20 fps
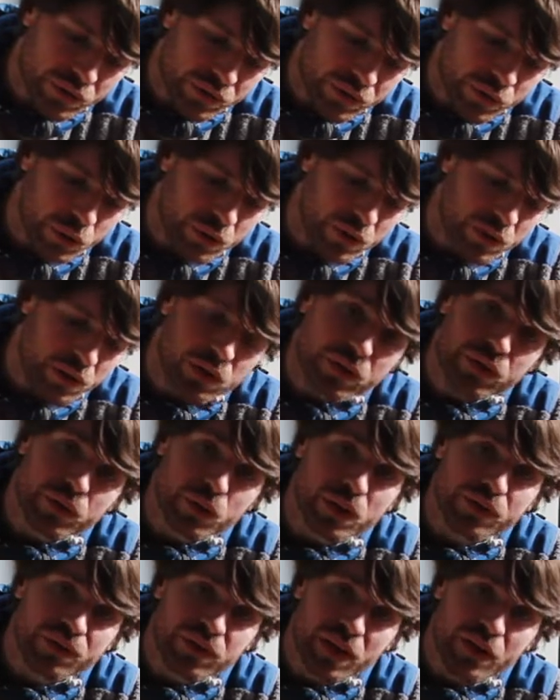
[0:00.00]
30 to
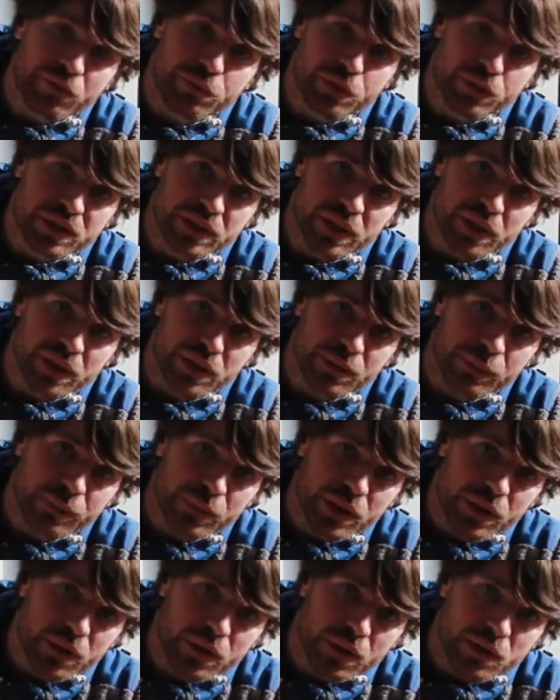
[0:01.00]
35%.
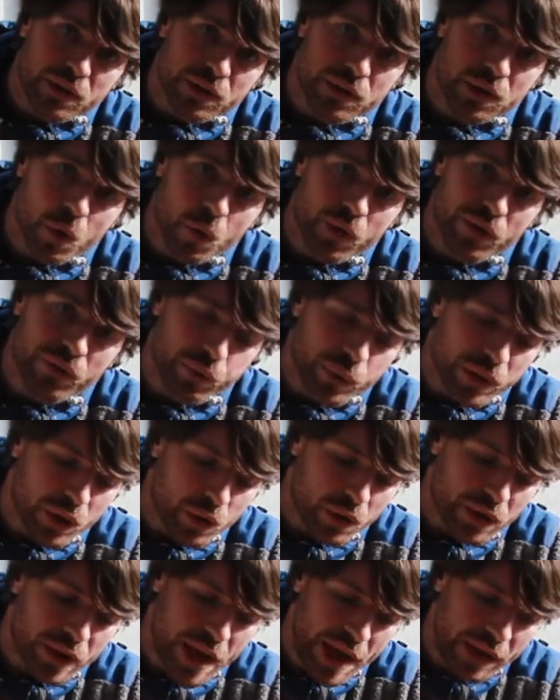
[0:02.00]
So if we
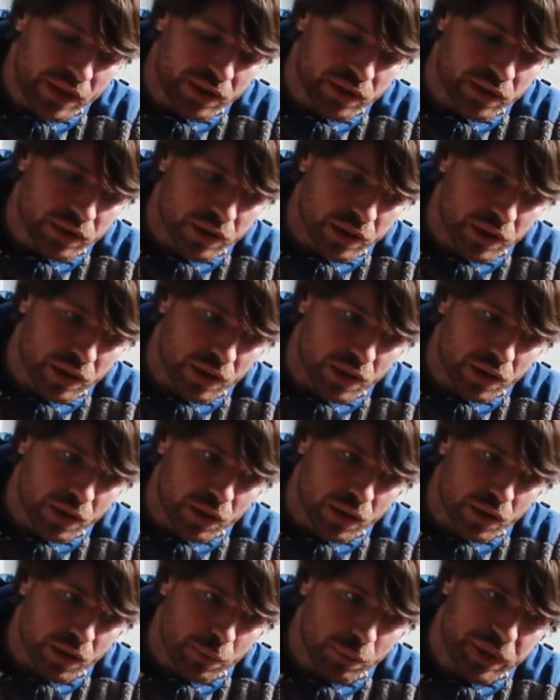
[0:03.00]
connect
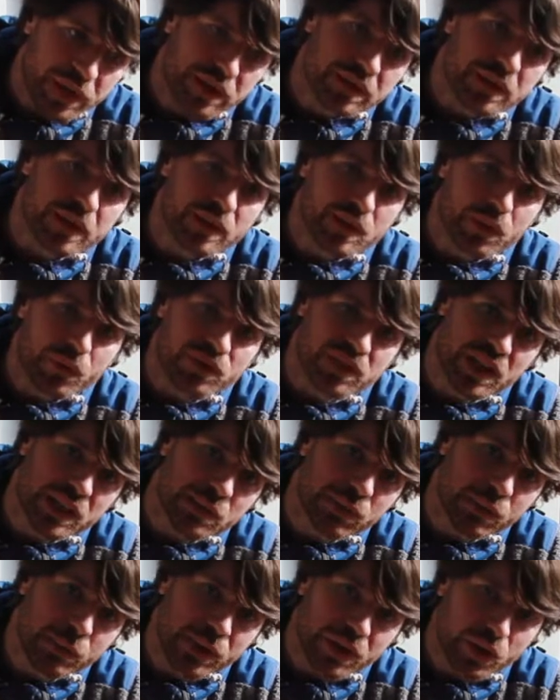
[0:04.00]
pieces of
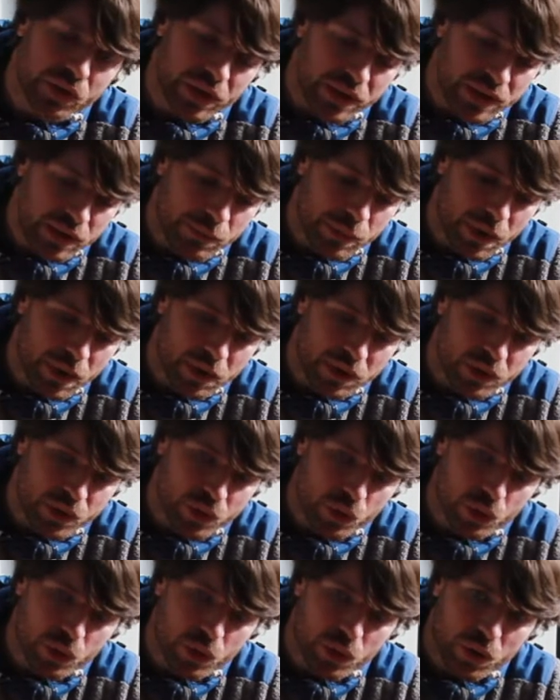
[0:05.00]
6mm Dyneema
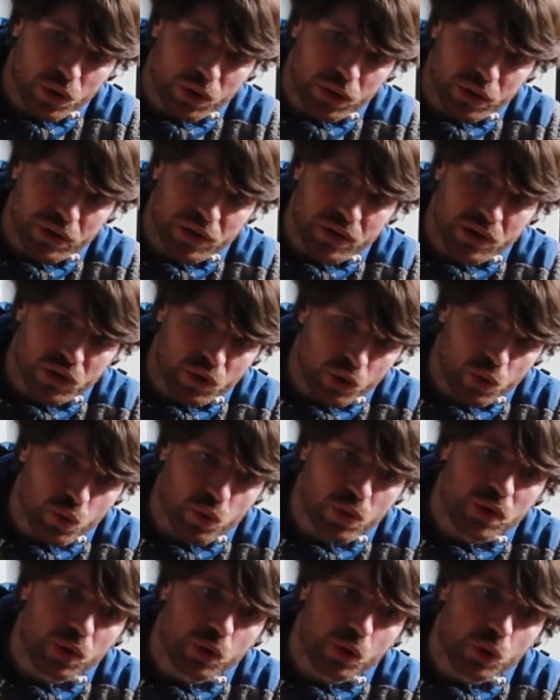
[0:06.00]
to a
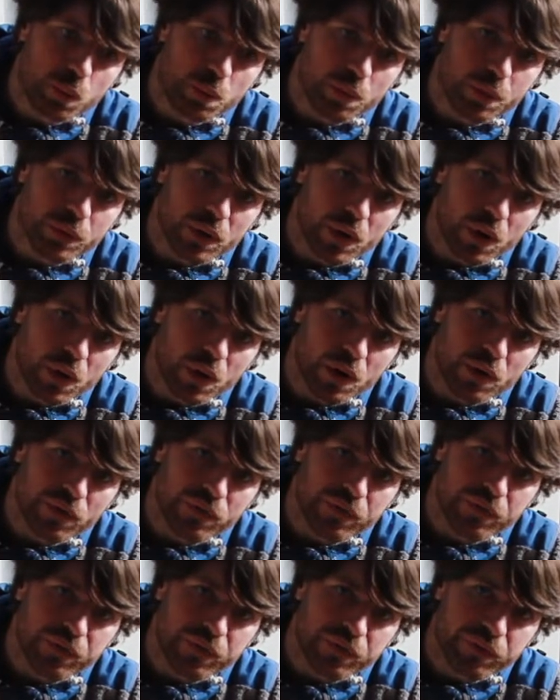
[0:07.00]
sewn loop
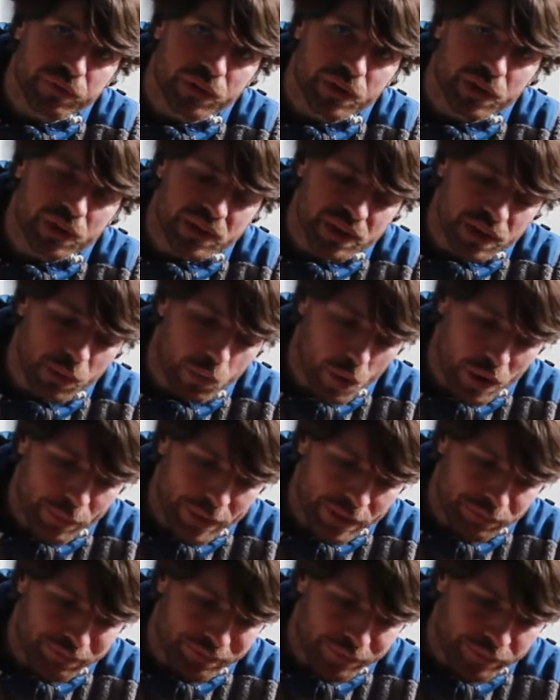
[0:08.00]
of some
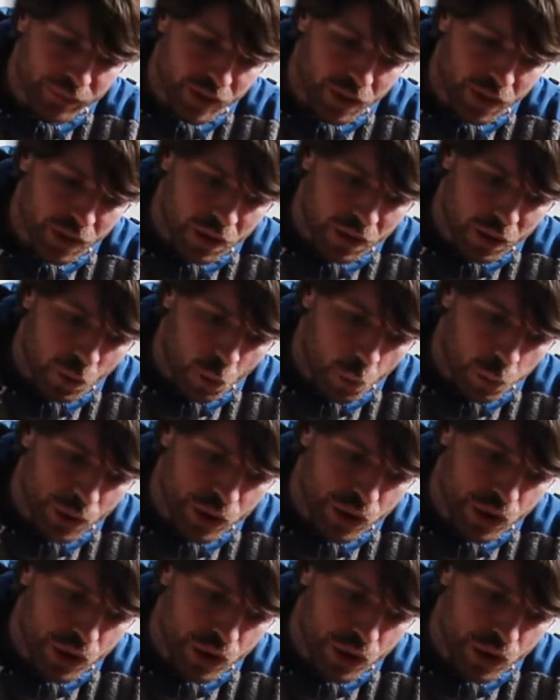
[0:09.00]
webbing, we